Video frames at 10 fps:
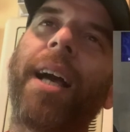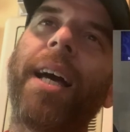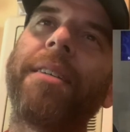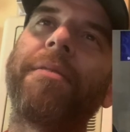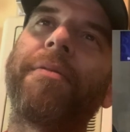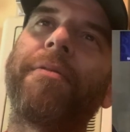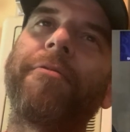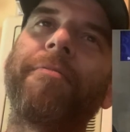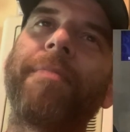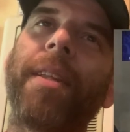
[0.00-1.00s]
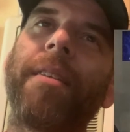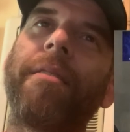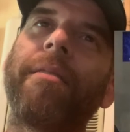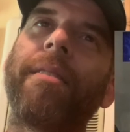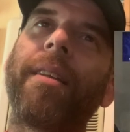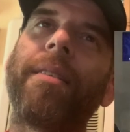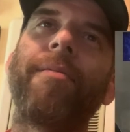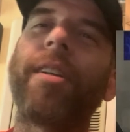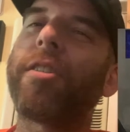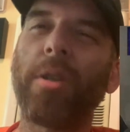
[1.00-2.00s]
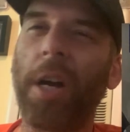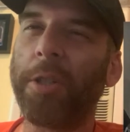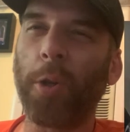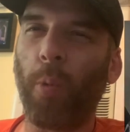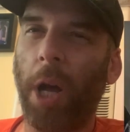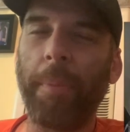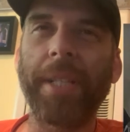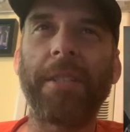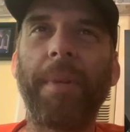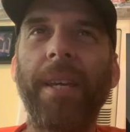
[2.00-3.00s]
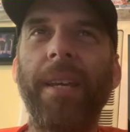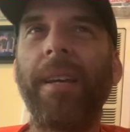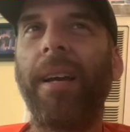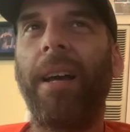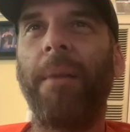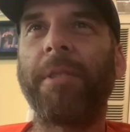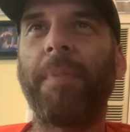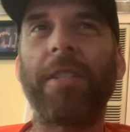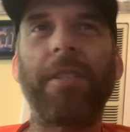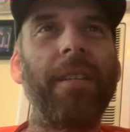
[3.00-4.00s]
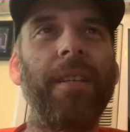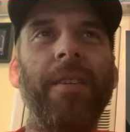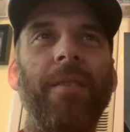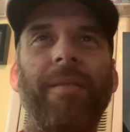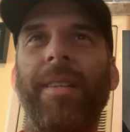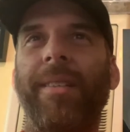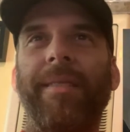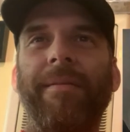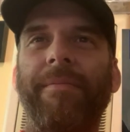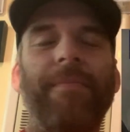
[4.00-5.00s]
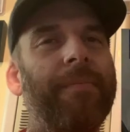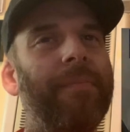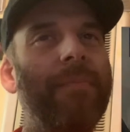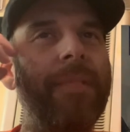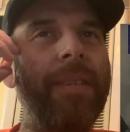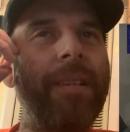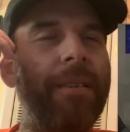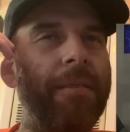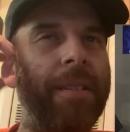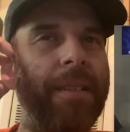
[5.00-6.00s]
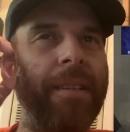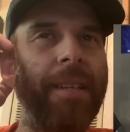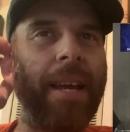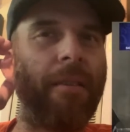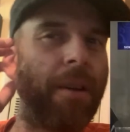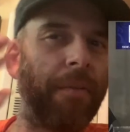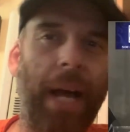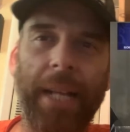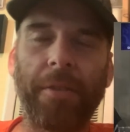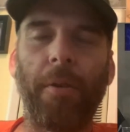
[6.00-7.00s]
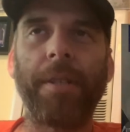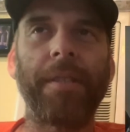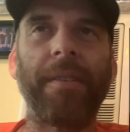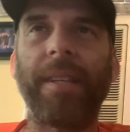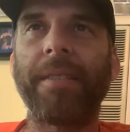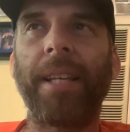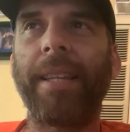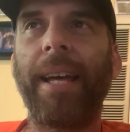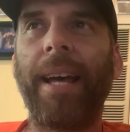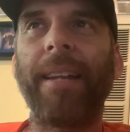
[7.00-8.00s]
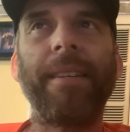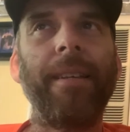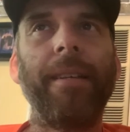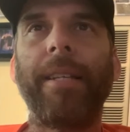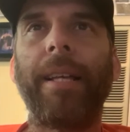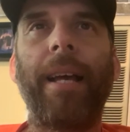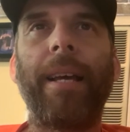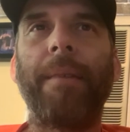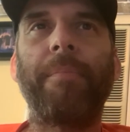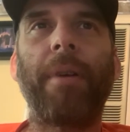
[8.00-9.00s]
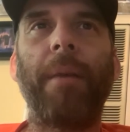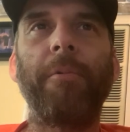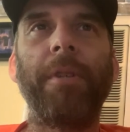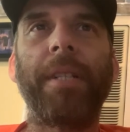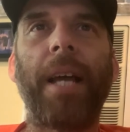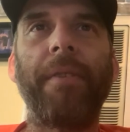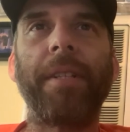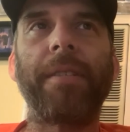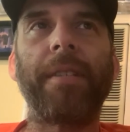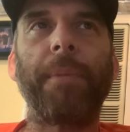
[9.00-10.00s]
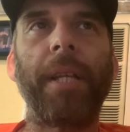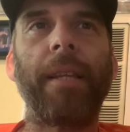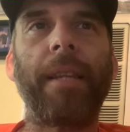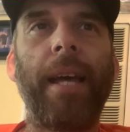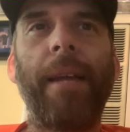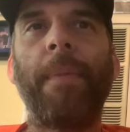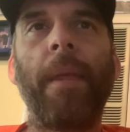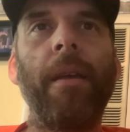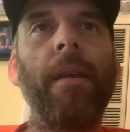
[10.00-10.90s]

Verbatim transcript: look kind of, they just look underwhelming to me, um, especially in in you know in, in the era of hot toys and things like that. I, I probably wouldn't dive into something like that.